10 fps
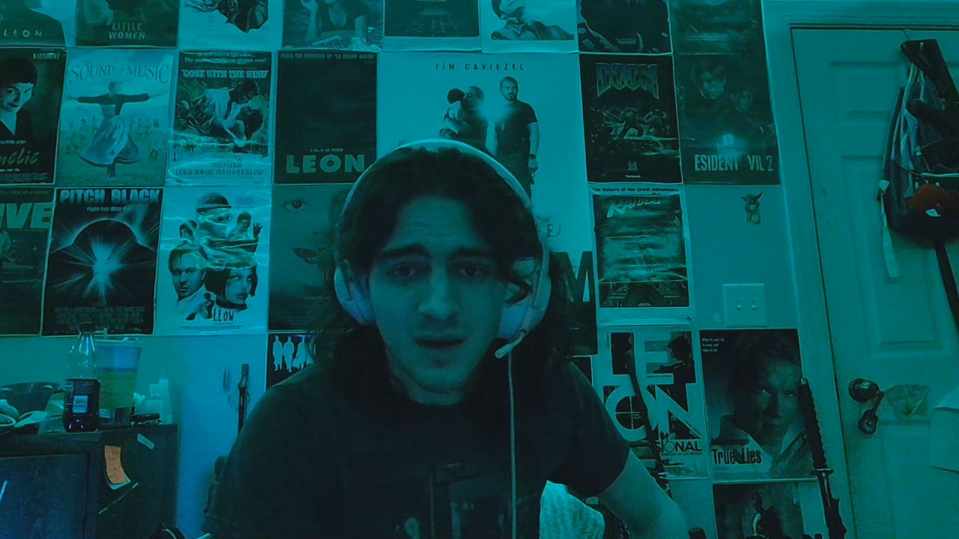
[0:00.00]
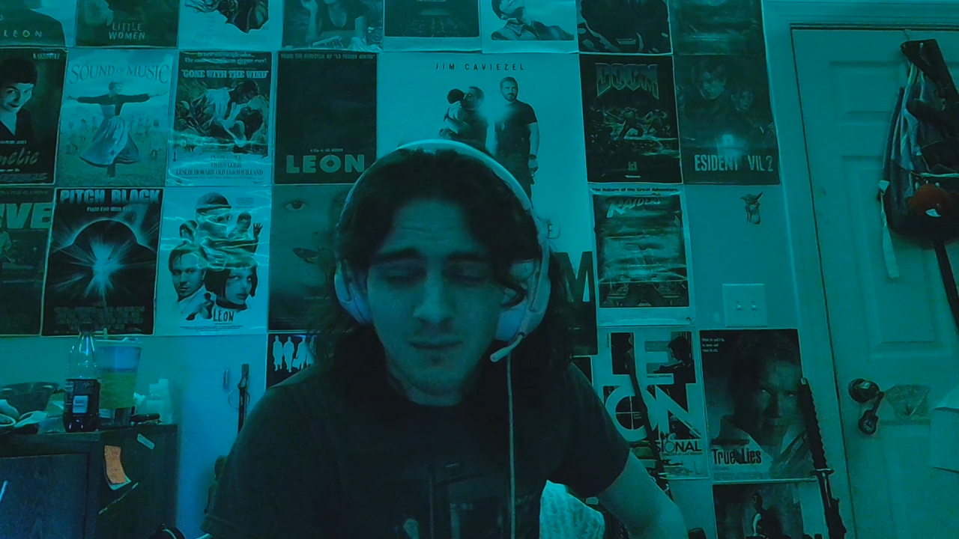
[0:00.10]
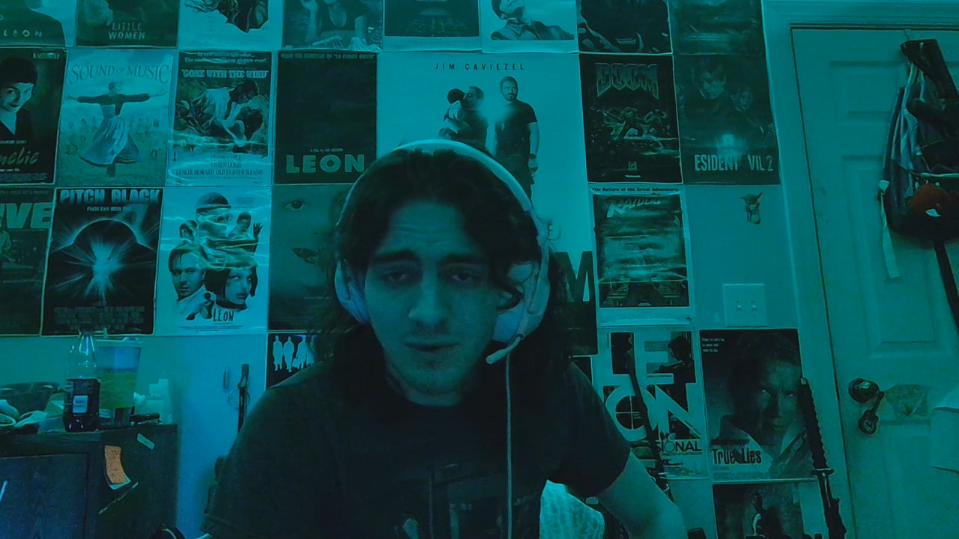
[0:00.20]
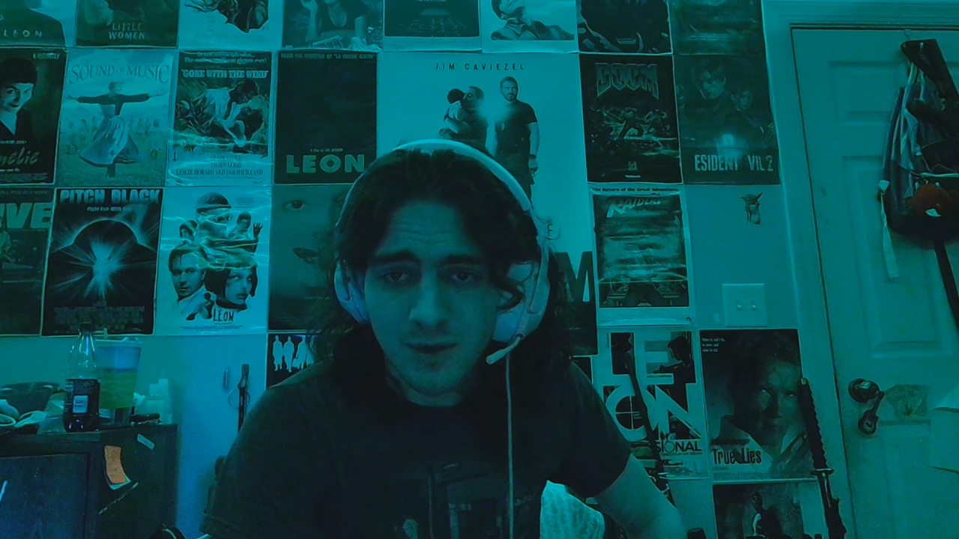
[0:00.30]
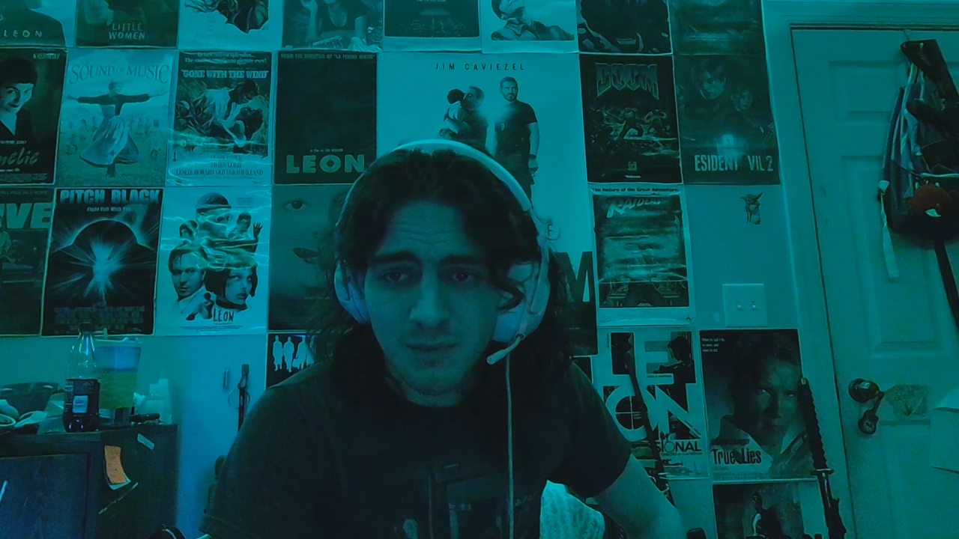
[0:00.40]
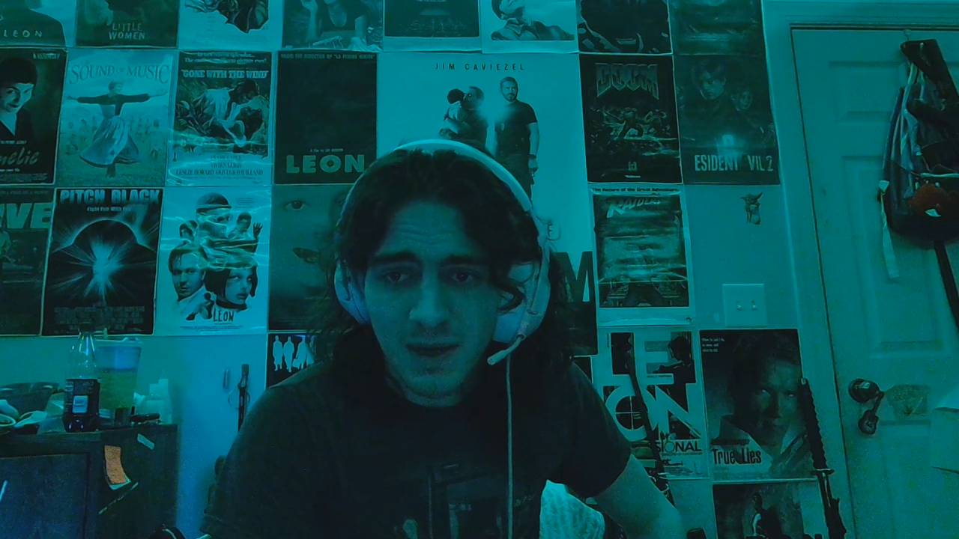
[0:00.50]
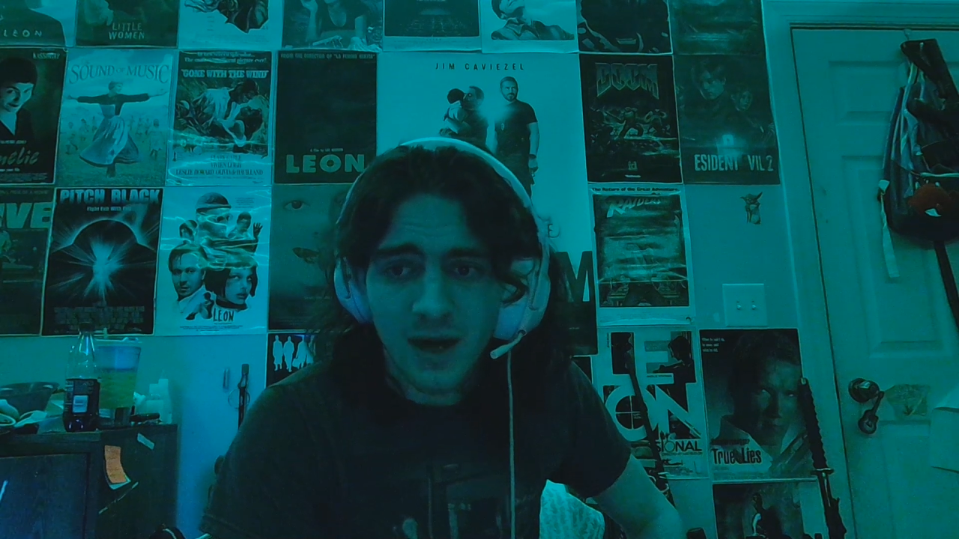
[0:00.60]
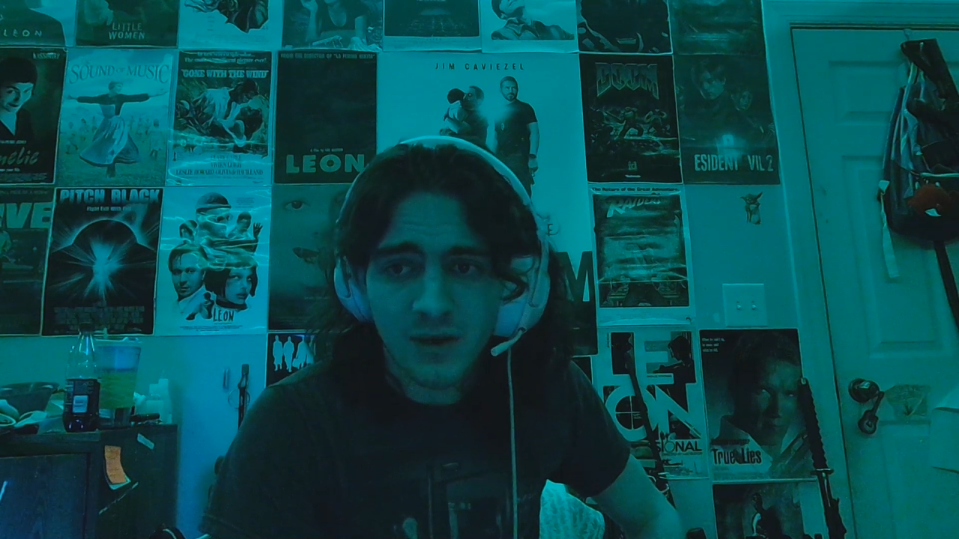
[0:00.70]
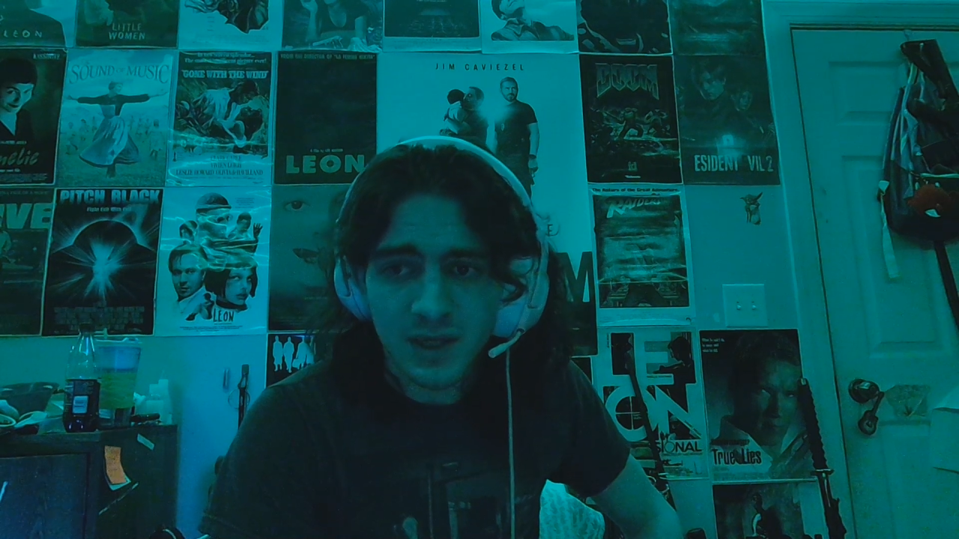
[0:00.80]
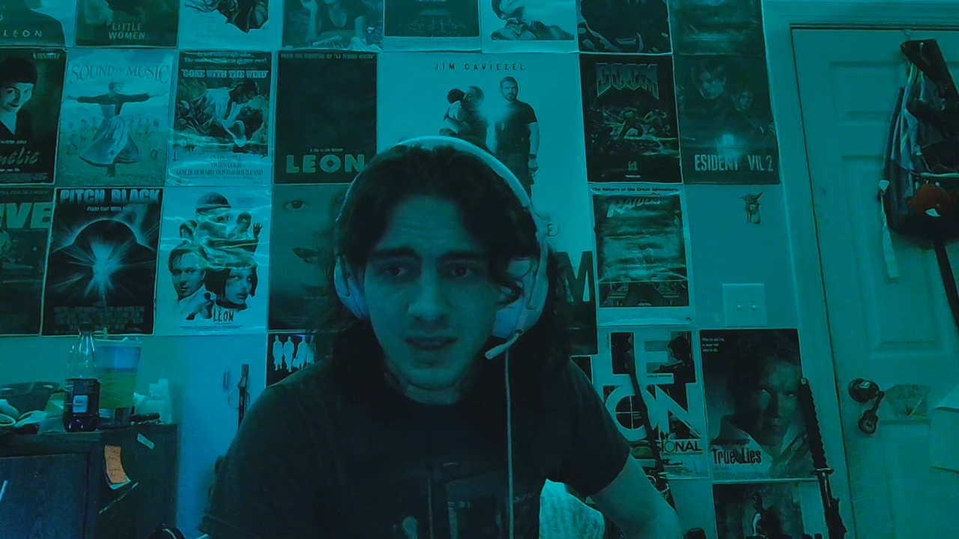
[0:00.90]
upload a
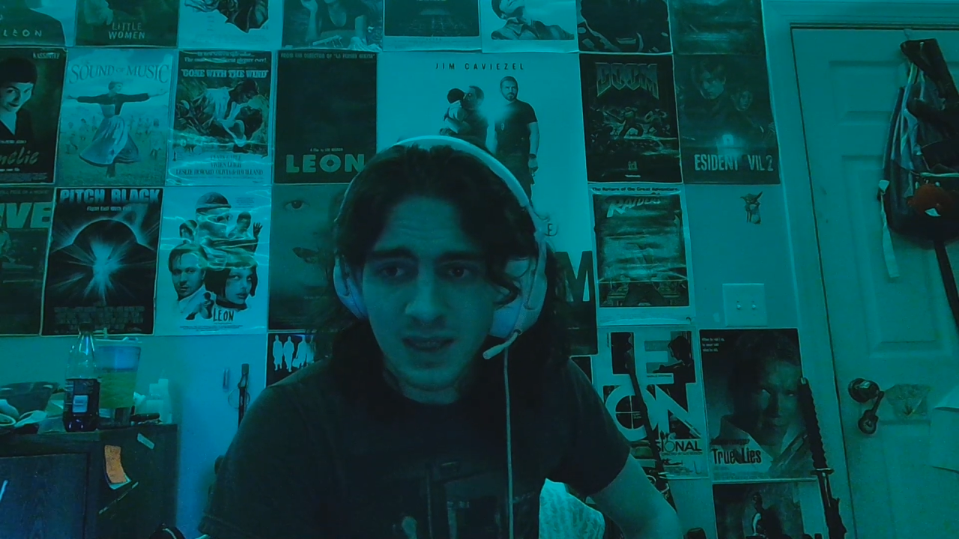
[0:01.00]
pirated,